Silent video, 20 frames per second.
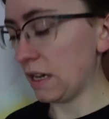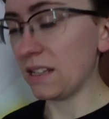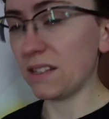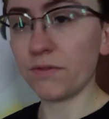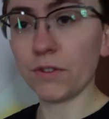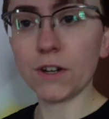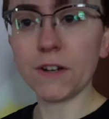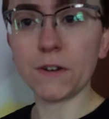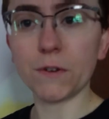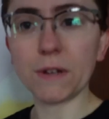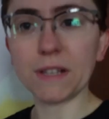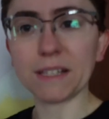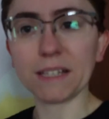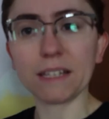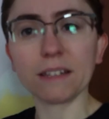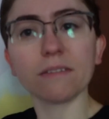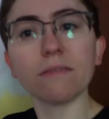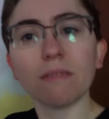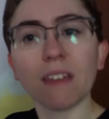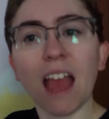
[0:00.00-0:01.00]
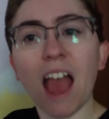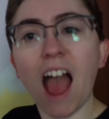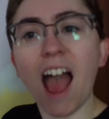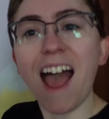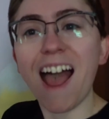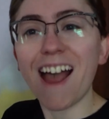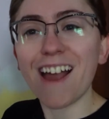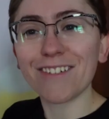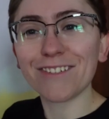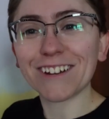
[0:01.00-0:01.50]
It's very noisy.
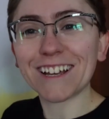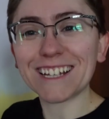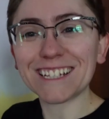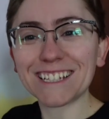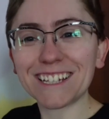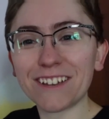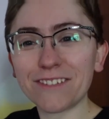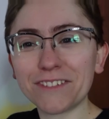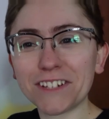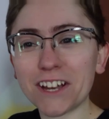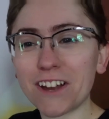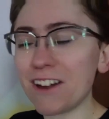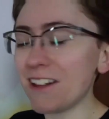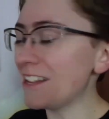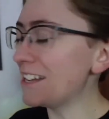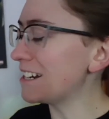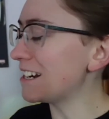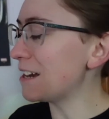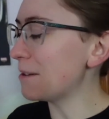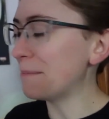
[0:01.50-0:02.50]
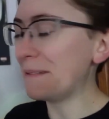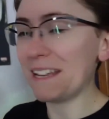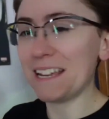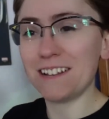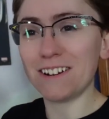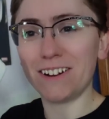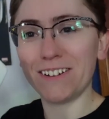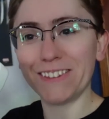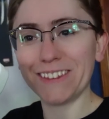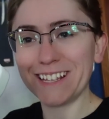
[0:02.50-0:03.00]
I forgot to give y'all an
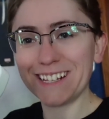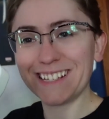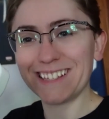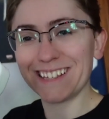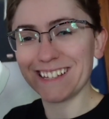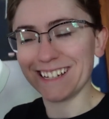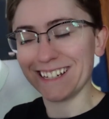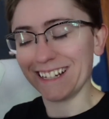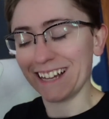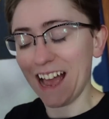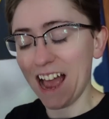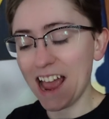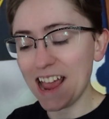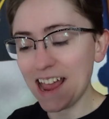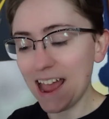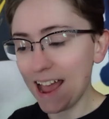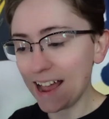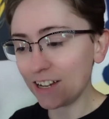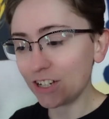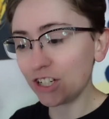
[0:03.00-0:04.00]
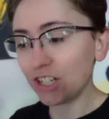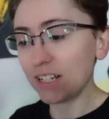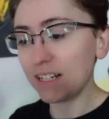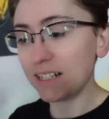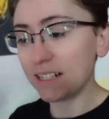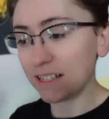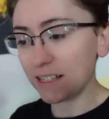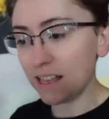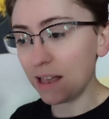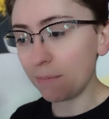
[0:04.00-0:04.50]
update on this thing. I actually
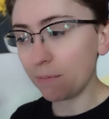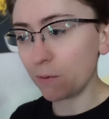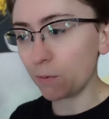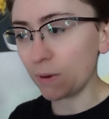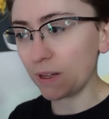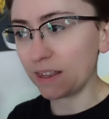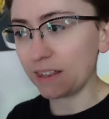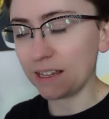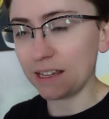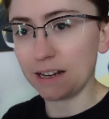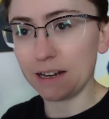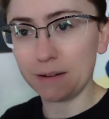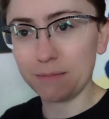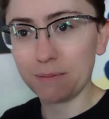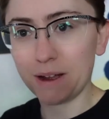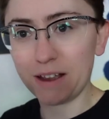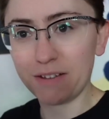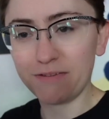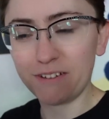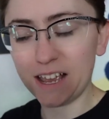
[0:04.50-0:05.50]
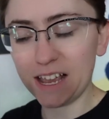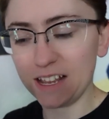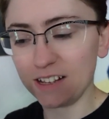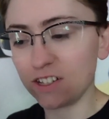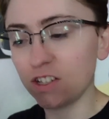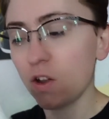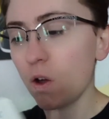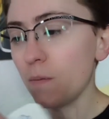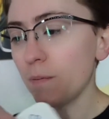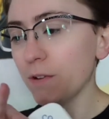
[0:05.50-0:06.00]
slept with it in my
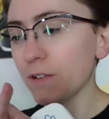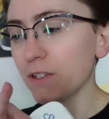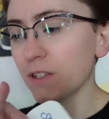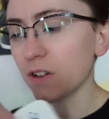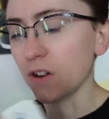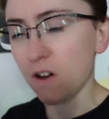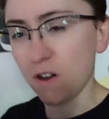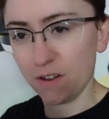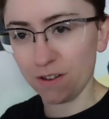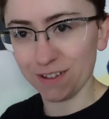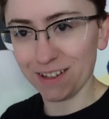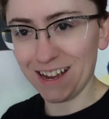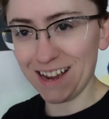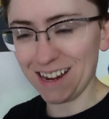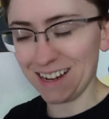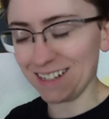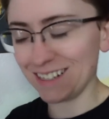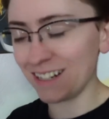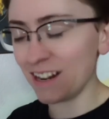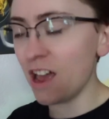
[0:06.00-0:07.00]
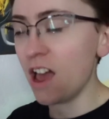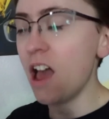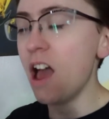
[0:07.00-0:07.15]
face almost all night.